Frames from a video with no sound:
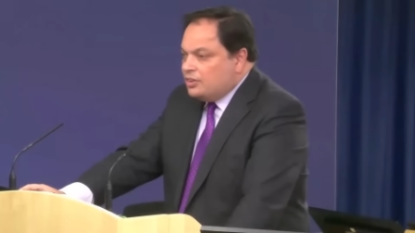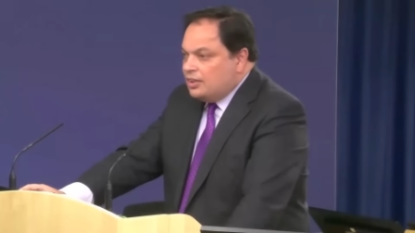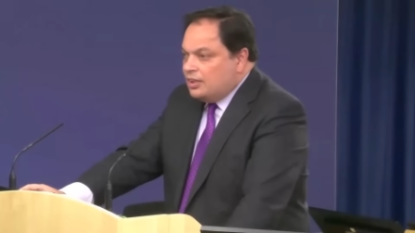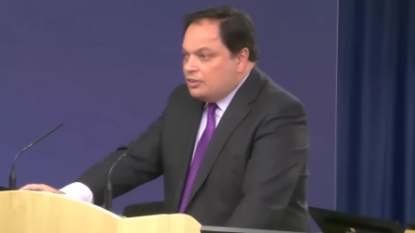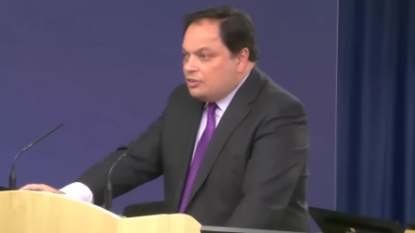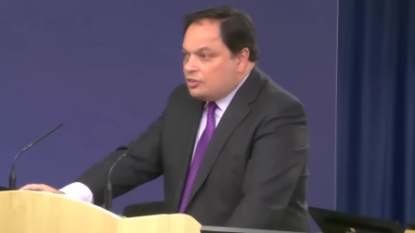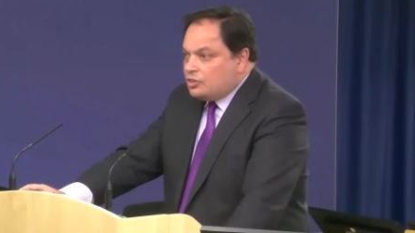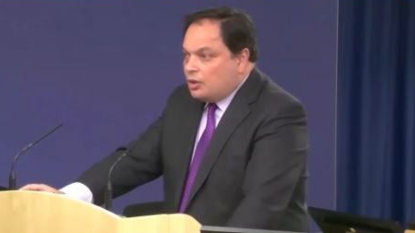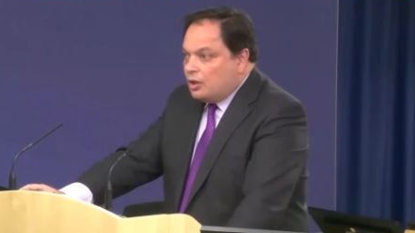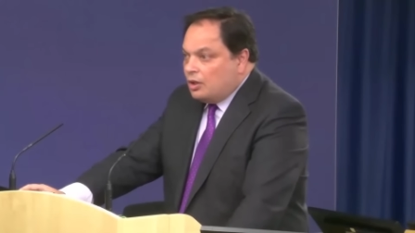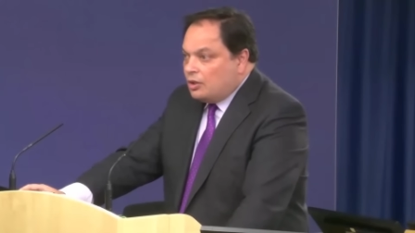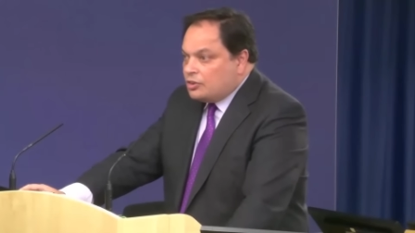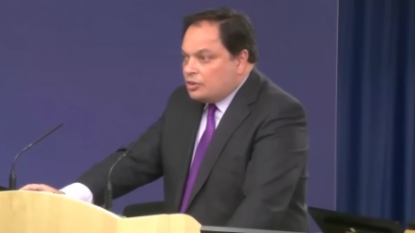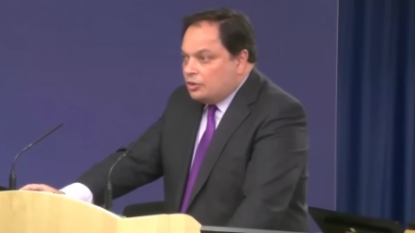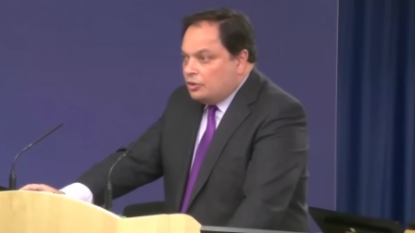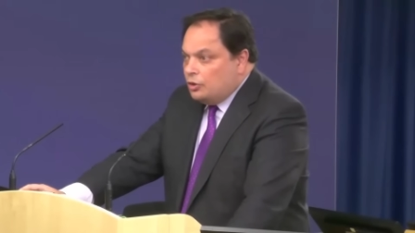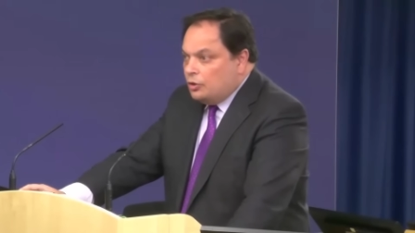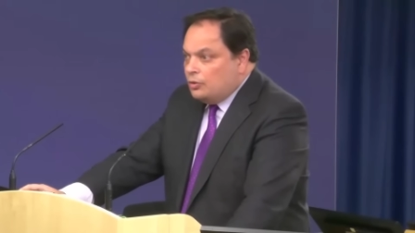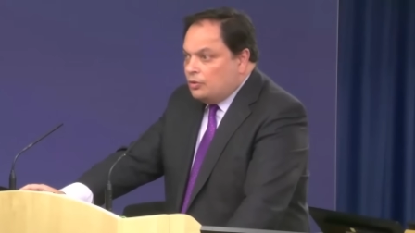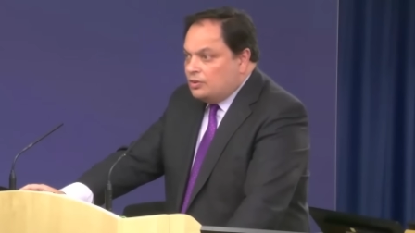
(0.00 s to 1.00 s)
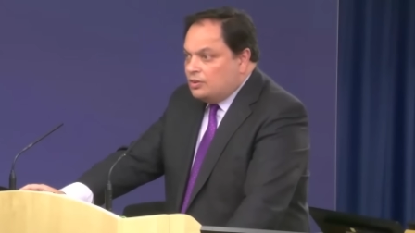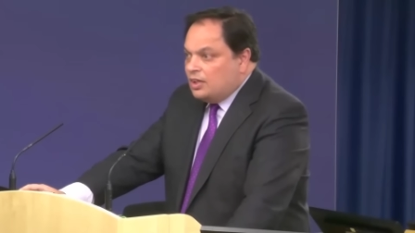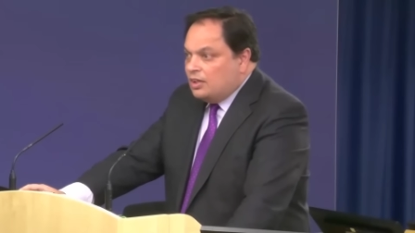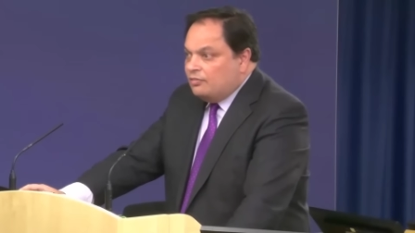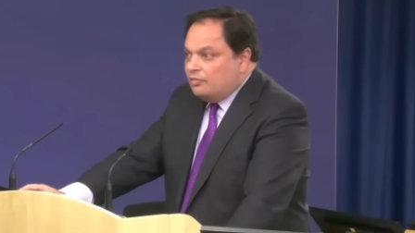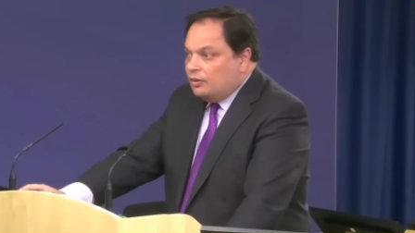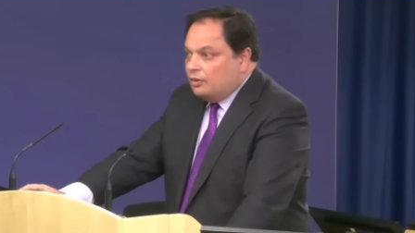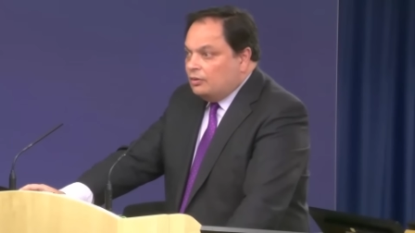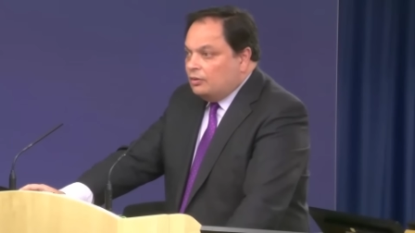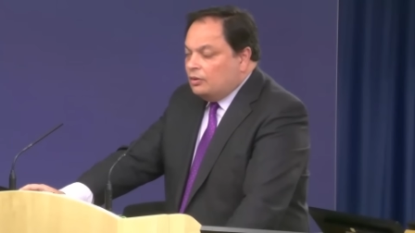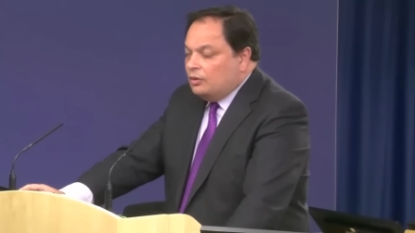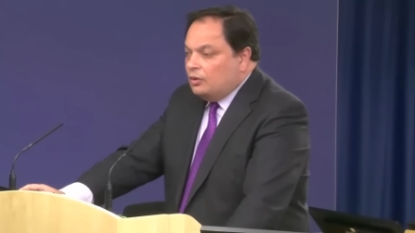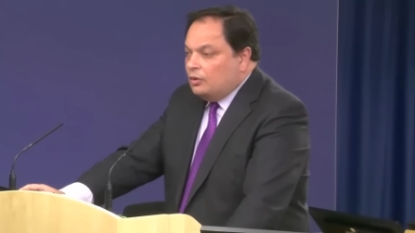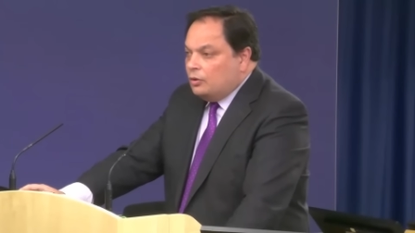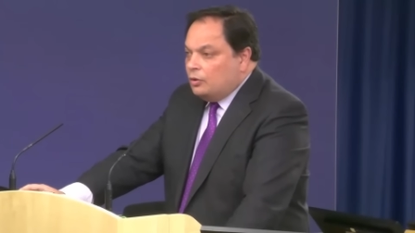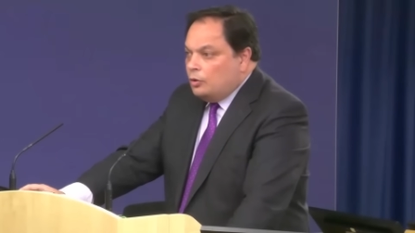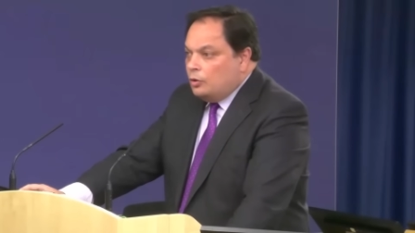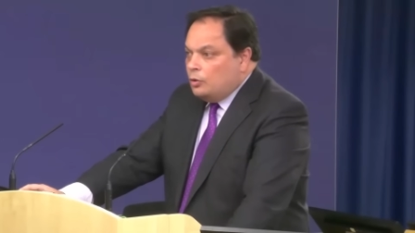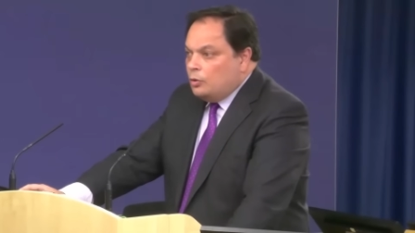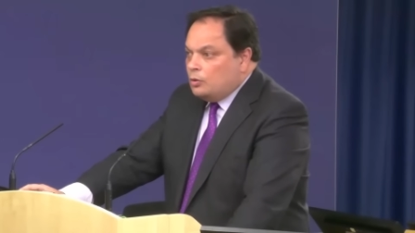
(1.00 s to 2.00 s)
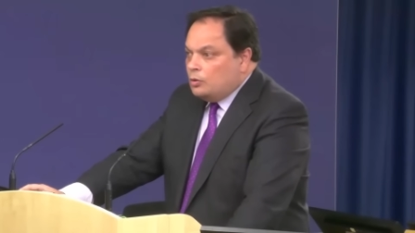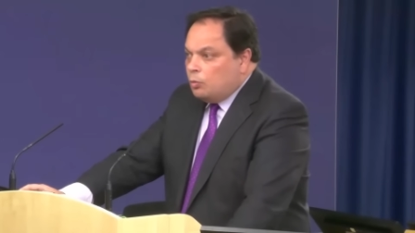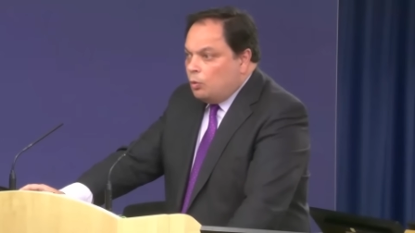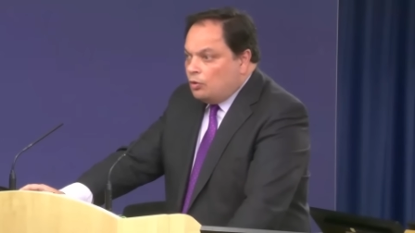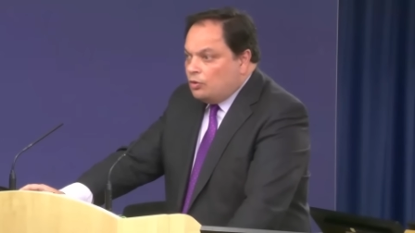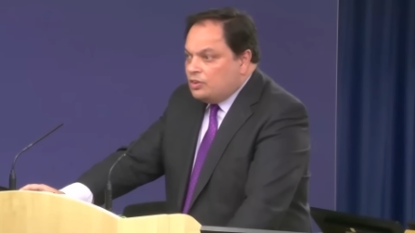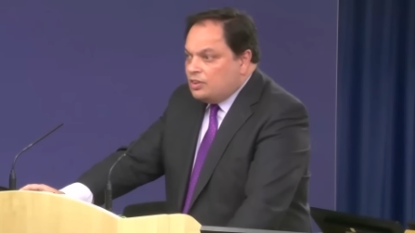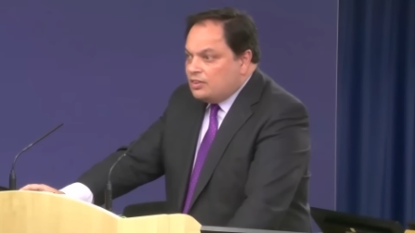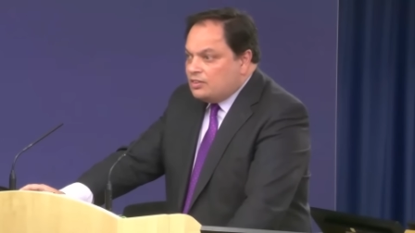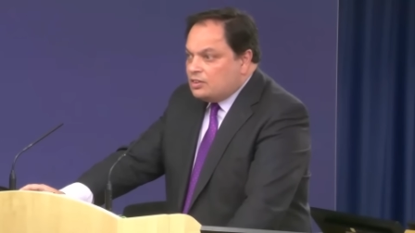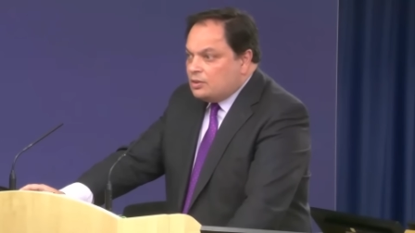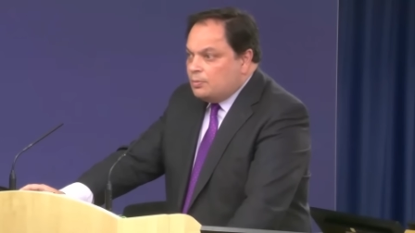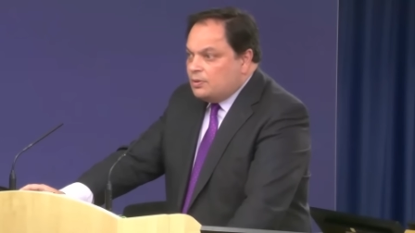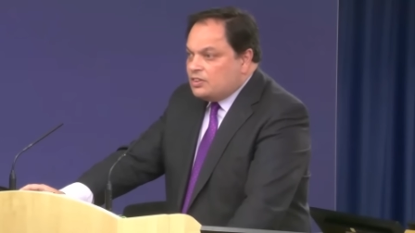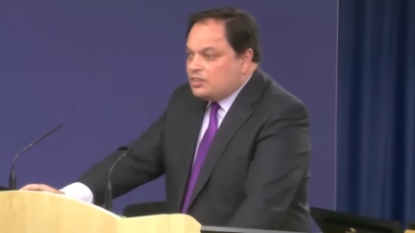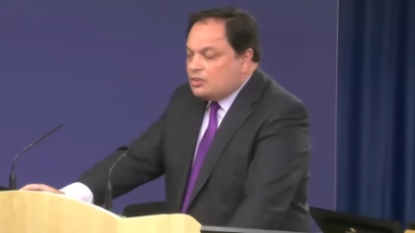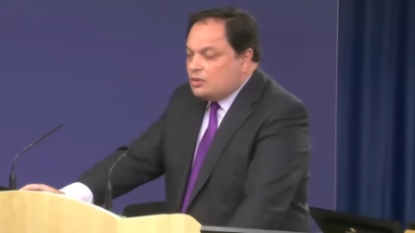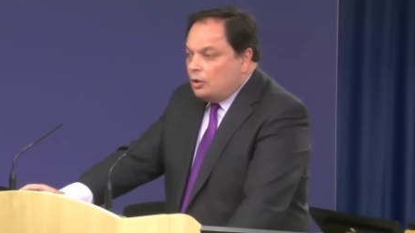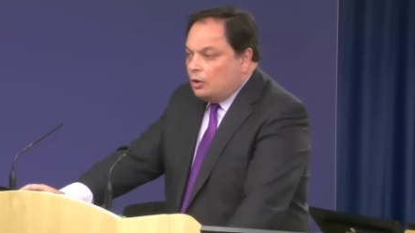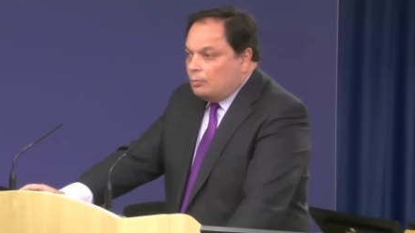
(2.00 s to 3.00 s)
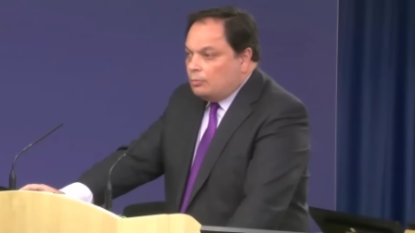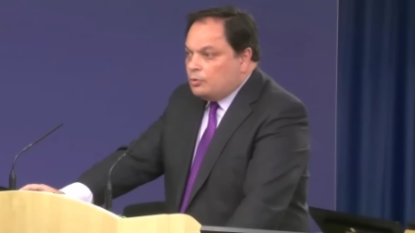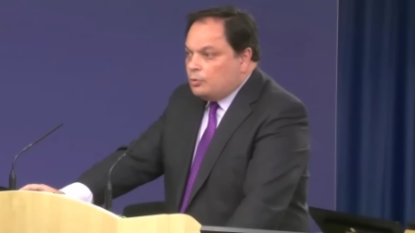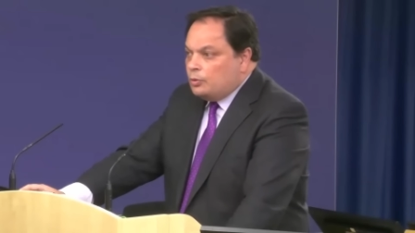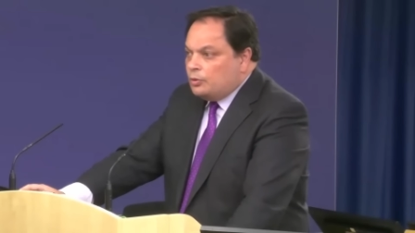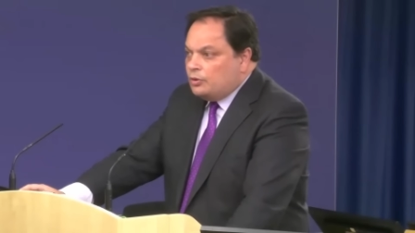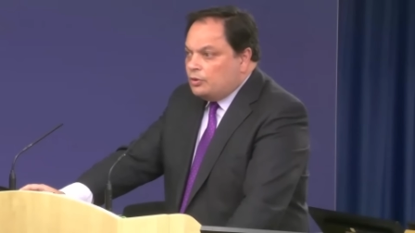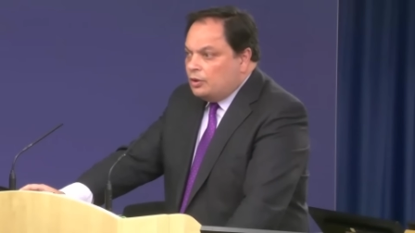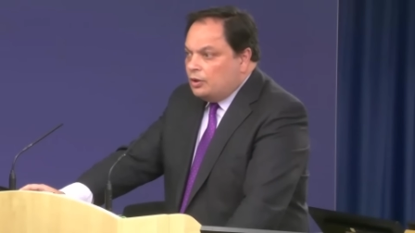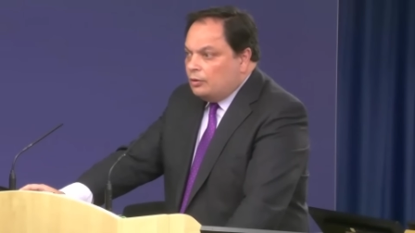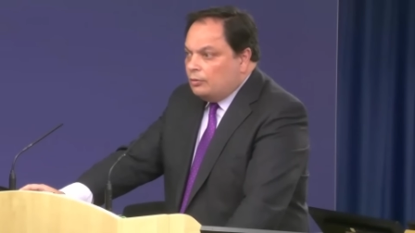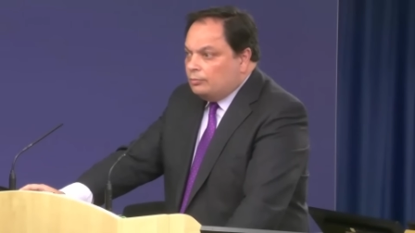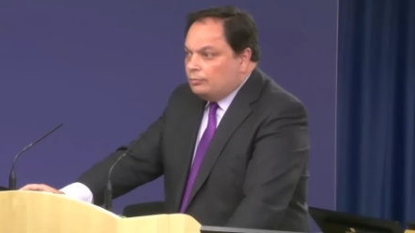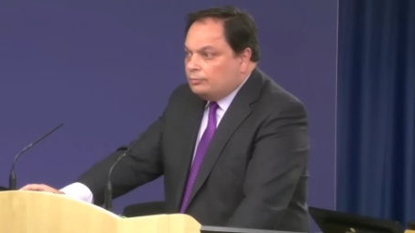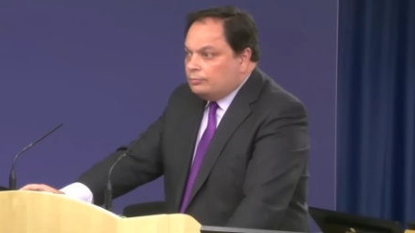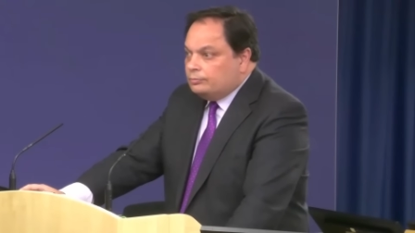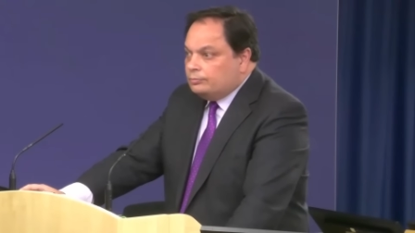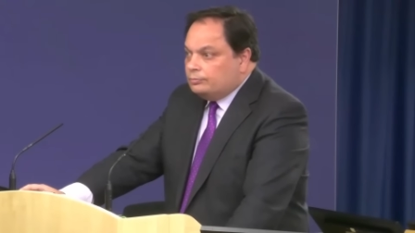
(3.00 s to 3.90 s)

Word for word: to the instruction you had given, you would want it to be stopped, wouldn't you?